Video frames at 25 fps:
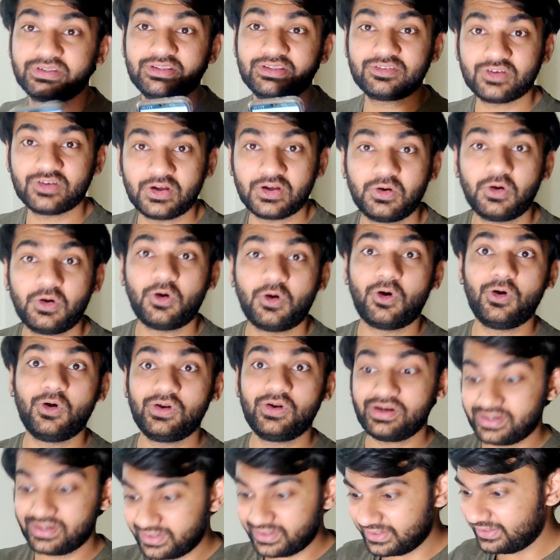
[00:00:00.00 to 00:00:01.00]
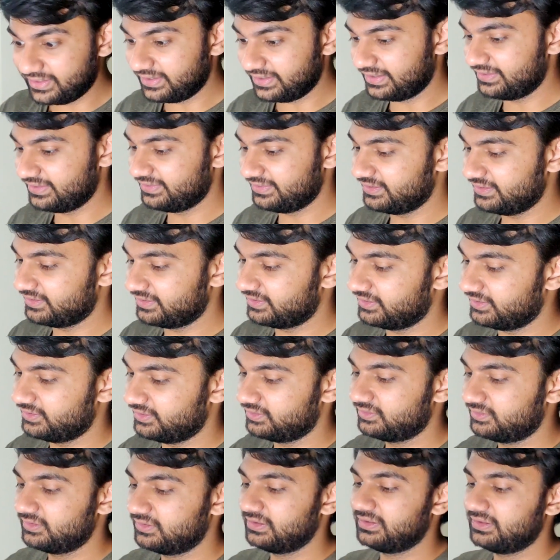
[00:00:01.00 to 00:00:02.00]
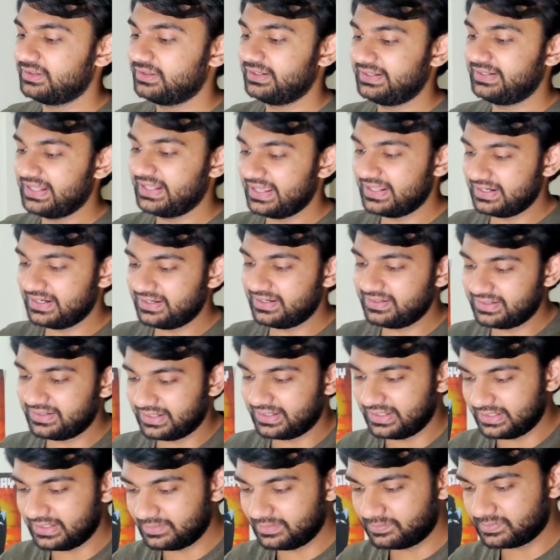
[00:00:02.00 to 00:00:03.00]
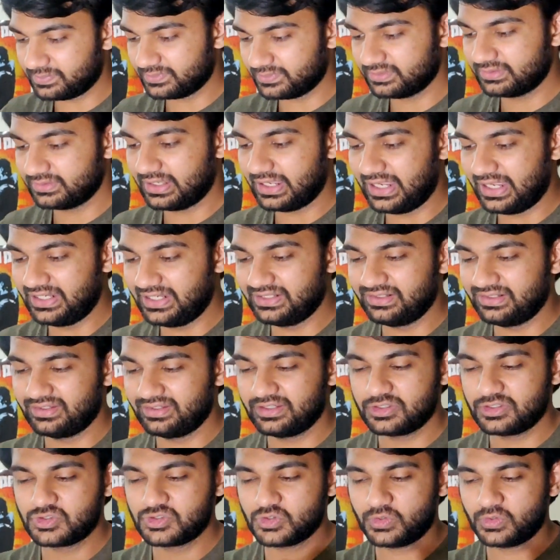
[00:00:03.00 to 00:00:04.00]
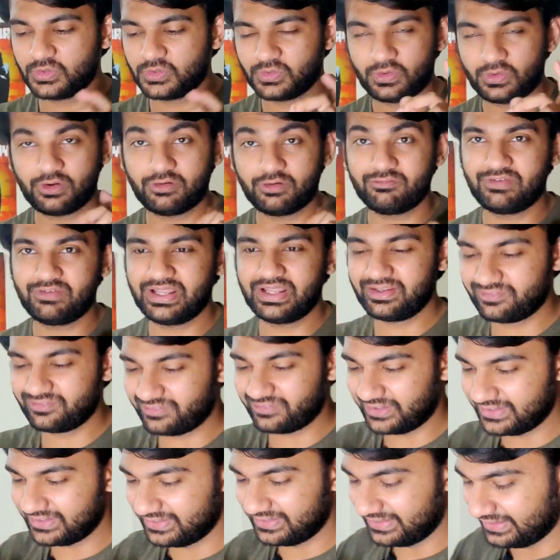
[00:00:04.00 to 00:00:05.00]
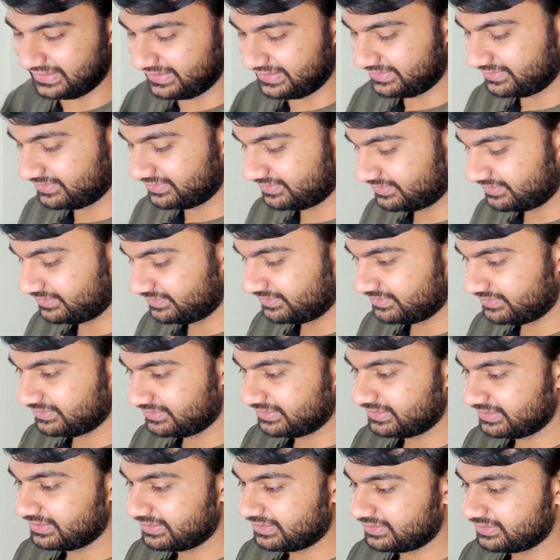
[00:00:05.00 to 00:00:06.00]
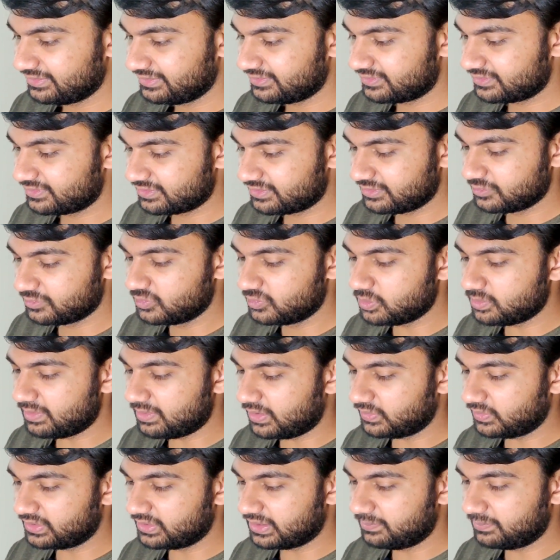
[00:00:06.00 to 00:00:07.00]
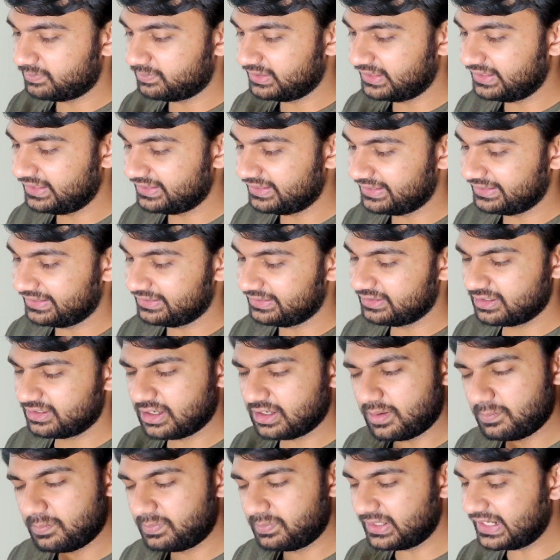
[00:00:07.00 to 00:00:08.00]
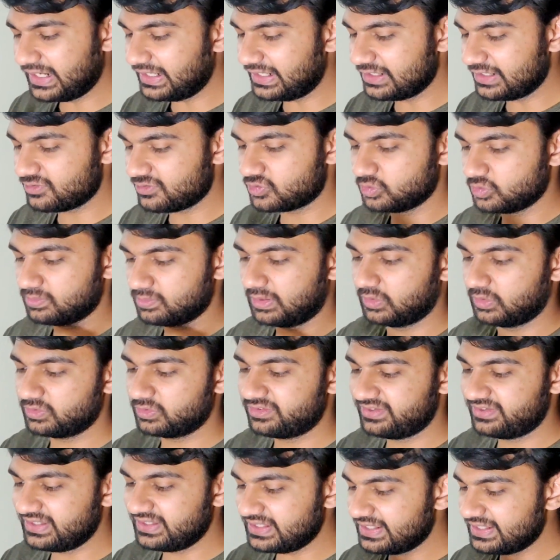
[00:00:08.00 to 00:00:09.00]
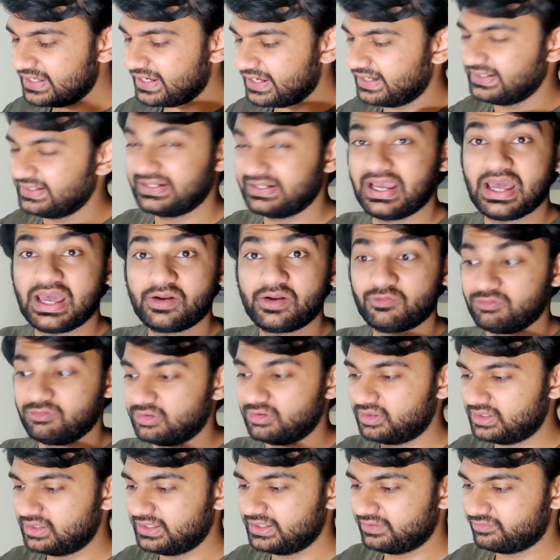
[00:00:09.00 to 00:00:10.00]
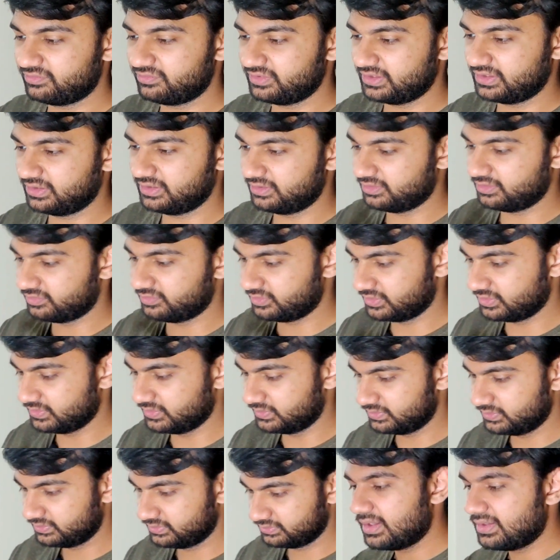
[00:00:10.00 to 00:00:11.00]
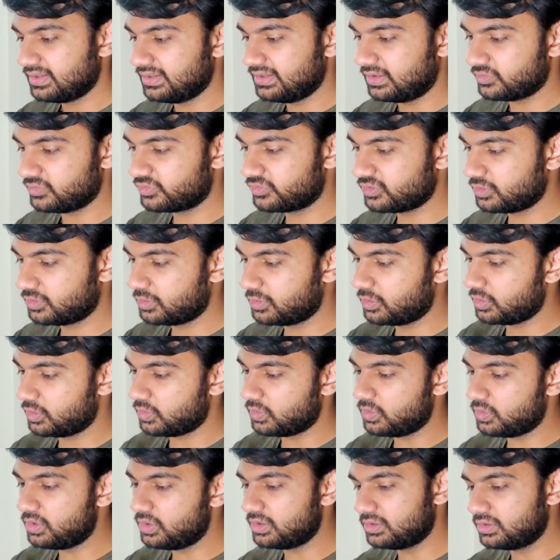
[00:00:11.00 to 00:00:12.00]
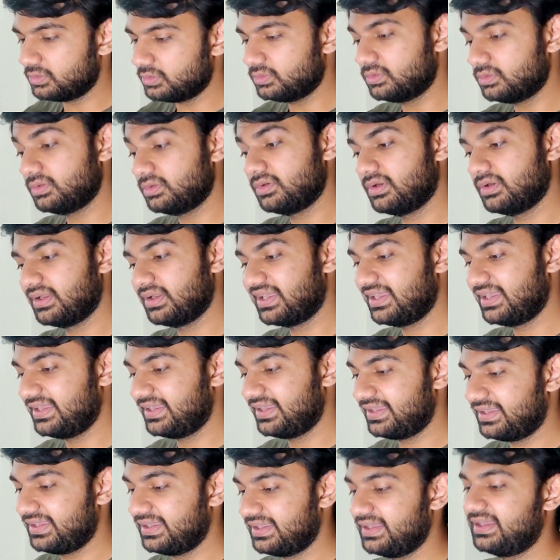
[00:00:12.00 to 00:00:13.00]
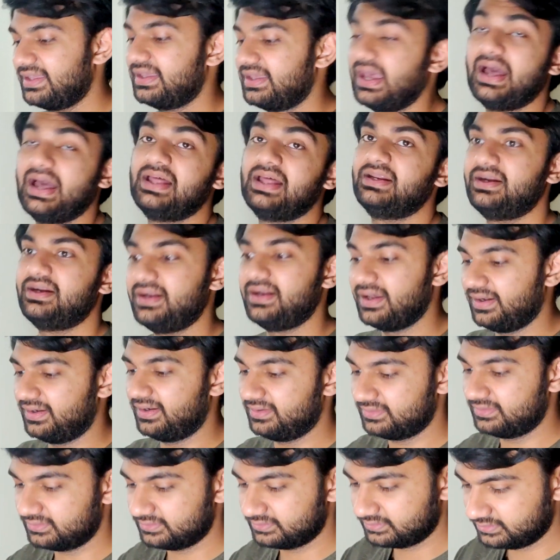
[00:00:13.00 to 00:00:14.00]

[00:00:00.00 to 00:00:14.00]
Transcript: since you're already in the terrain type, I'll show you a very fun thing. Zoom out completely, completely zoom out. See the entire world in front of you. Now scroll to Canada.